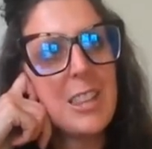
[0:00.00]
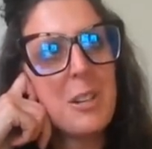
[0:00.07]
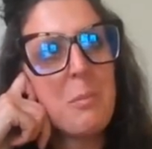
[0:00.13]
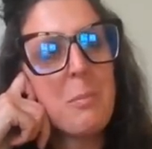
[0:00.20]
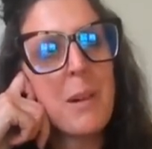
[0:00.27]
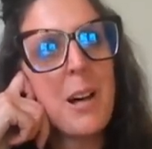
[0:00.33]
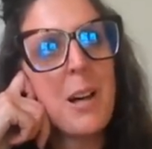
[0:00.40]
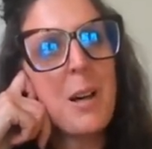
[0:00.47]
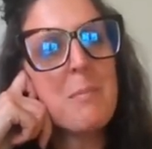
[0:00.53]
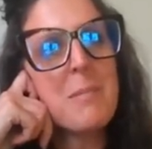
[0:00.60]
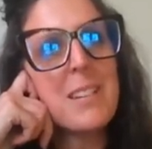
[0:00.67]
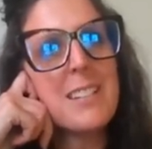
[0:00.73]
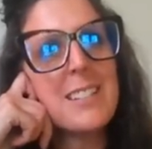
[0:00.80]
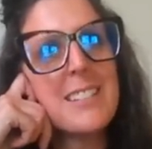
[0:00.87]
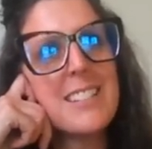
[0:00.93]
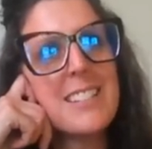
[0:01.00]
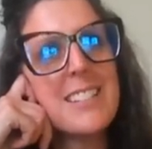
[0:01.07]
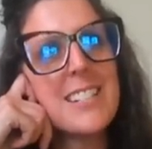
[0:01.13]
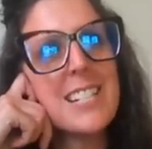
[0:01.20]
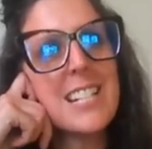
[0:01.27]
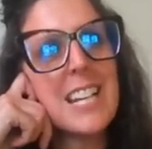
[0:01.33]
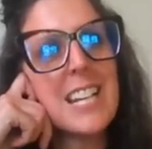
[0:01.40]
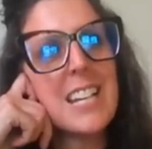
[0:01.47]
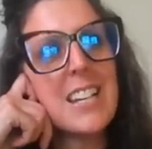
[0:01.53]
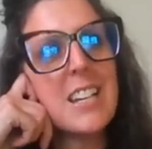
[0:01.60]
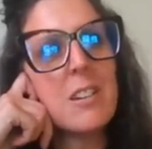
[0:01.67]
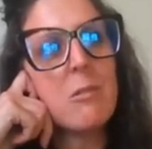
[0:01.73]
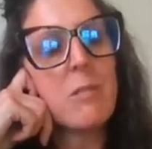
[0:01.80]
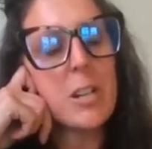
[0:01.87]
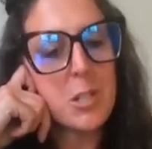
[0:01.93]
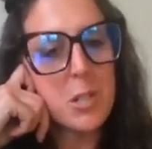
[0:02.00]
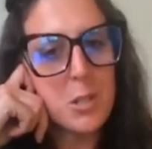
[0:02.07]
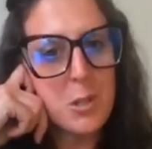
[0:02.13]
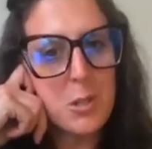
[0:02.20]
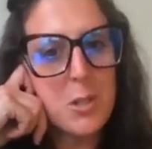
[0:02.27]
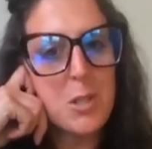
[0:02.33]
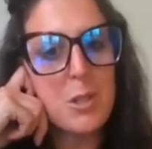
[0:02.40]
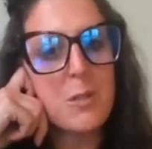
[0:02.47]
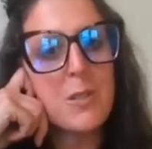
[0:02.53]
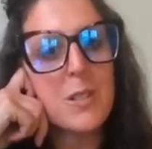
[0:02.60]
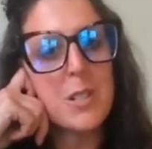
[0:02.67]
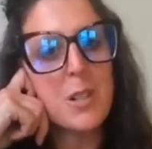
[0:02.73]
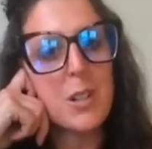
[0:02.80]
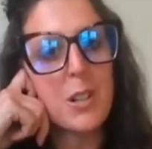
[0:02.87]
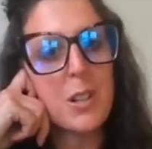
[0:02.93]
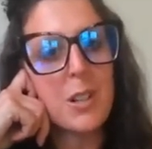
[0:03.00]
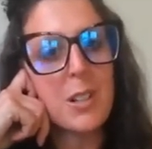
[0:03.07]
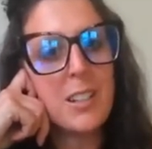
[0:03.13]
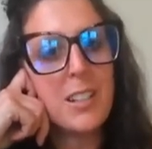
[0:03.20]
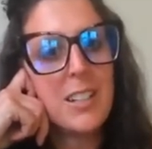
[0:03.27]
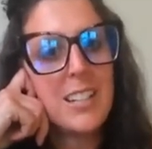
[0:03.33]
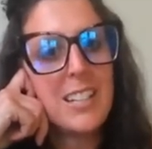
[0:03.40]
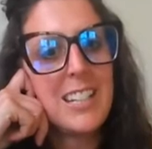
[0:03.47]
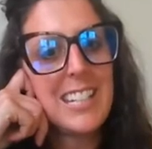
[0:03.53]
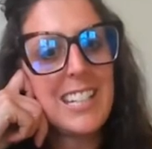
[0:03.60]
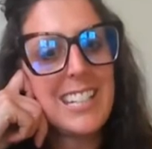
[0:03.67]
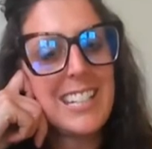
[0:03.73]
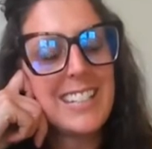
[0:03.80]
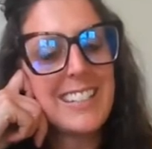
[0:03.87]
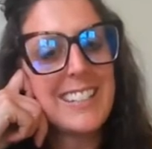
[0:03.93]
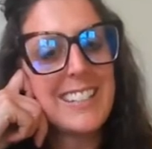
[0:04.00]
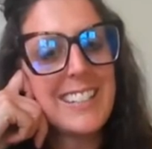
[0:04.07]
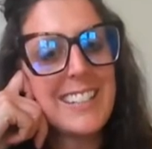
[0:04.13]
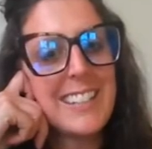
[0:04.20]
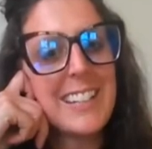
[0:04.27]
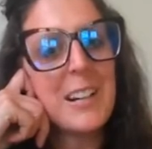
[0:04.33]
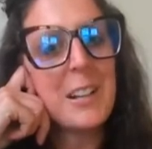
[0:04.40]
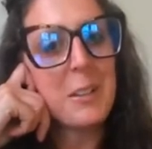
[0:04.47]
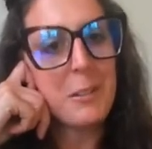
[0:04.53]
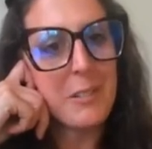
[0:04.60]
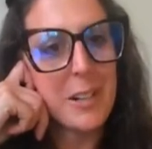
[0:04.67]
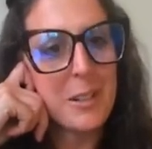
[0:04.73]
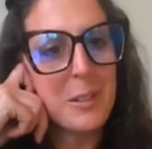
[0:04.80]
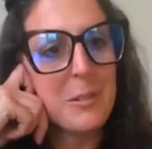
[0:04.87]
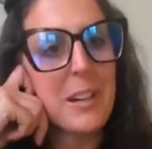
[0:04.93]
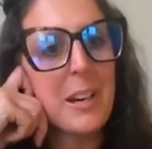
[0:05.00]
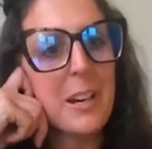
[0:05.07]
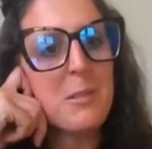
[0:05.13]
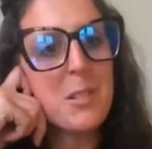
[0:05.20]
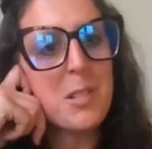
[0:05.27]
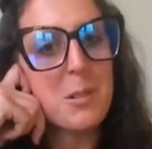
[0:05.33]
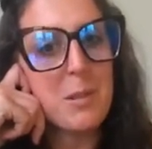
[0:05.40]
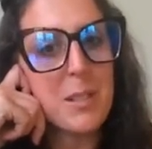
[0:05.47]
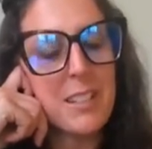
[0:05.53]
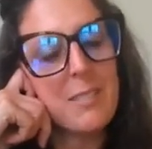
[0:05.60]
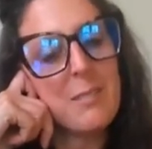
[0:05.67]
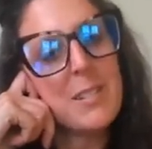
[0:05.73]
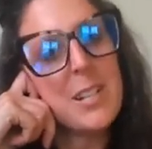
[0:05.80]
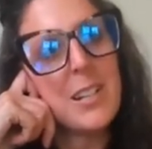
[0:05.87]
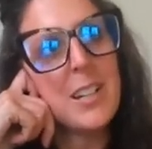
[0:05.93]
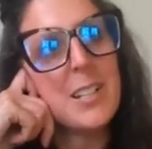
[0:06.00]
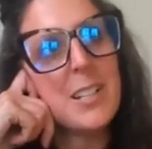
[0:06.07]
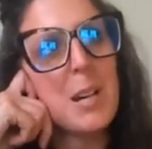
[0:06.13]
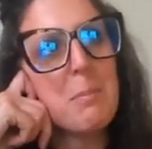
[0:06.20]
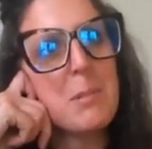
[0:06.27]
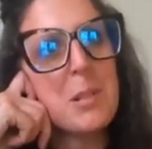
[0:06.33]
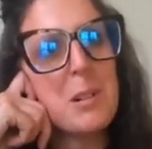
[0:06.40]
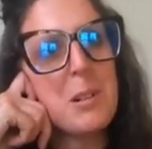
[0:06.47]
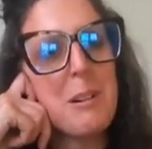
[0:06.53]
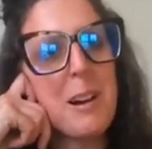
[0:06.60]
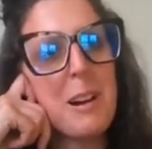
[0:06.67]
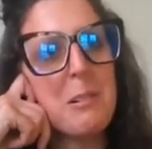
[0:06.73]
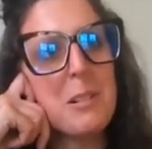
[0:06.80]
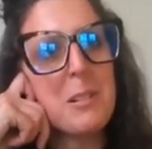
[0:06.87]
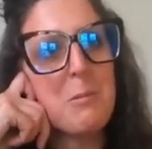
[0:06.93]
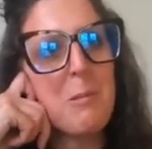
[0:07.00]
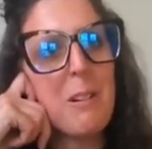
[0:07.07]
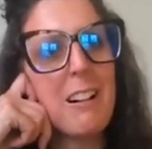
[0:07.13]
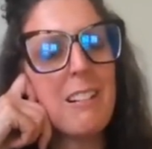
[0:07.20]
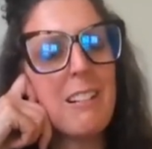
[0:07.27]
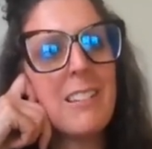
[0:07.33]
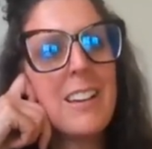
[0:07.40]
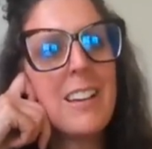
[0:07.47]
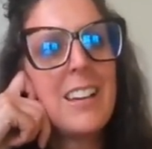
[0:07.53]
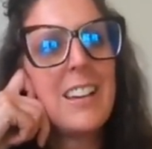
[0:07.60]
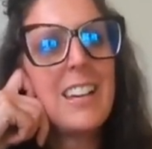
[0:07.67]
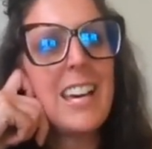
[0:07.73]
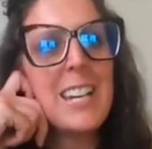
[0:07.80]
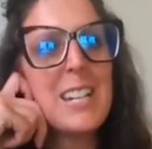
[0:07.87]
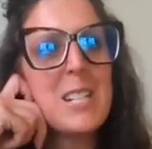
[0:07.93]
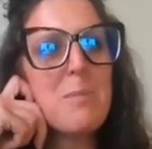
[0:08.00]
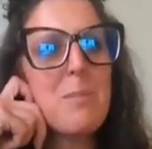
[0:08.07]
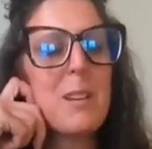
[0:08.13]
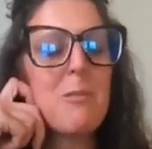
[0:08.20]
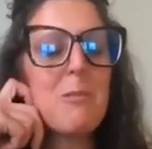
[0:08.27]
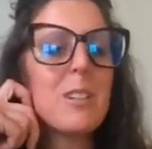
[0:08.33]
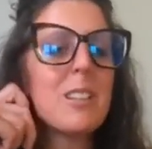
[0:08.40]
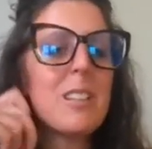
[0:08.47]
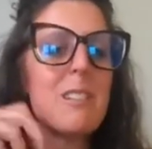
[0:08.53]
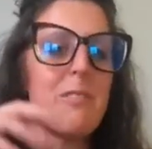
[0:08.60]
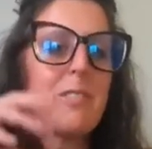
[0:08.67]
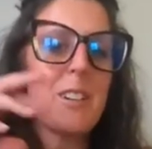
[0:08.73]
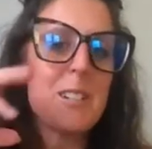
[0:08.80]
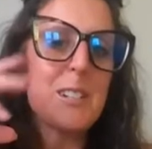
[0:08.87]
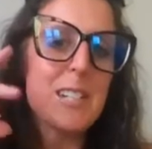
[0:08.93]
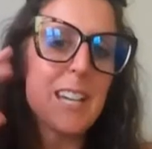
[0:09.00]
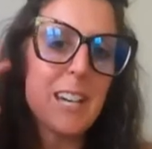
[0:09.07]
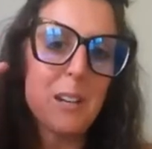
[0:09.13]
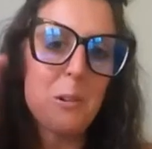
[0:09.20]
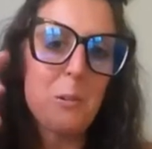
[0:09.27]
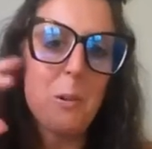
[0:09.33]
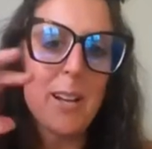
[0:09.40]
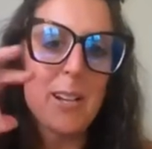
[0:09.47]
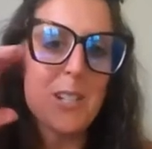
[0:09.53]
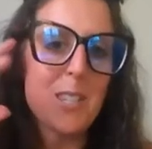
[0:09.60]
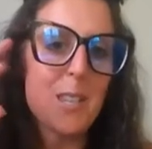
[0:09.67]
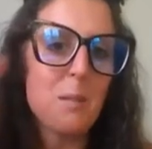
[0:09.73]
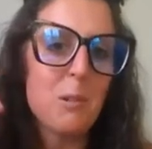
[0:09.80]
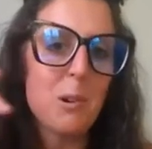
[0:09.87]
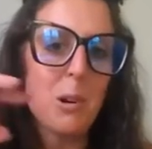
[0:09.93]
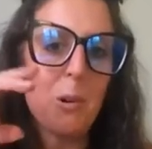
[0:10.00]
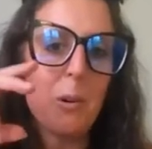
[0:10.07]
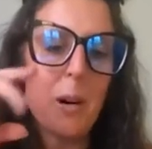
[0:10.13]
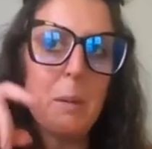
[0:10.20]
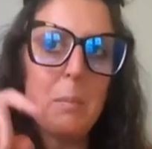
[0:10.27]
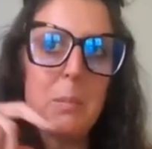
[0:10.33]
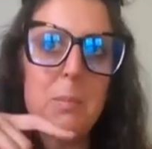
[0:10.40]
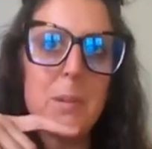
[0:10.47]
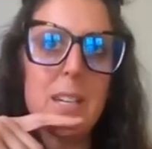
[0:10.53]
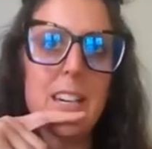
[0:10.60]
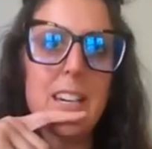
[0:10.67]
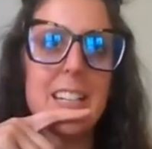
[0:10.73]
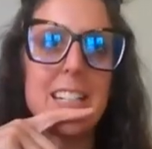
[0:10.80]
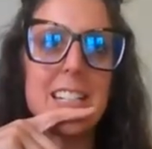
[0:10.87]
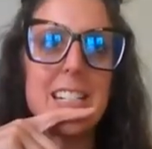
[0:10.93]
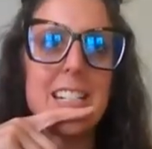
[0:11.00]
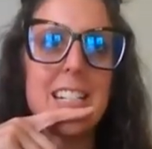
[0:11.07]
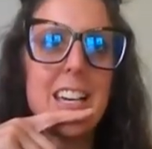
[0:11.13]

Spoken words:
Their mom is a registered service dog in Colorado now. So we adopted her out as well. And it's been really fun to kind of watch them grow up because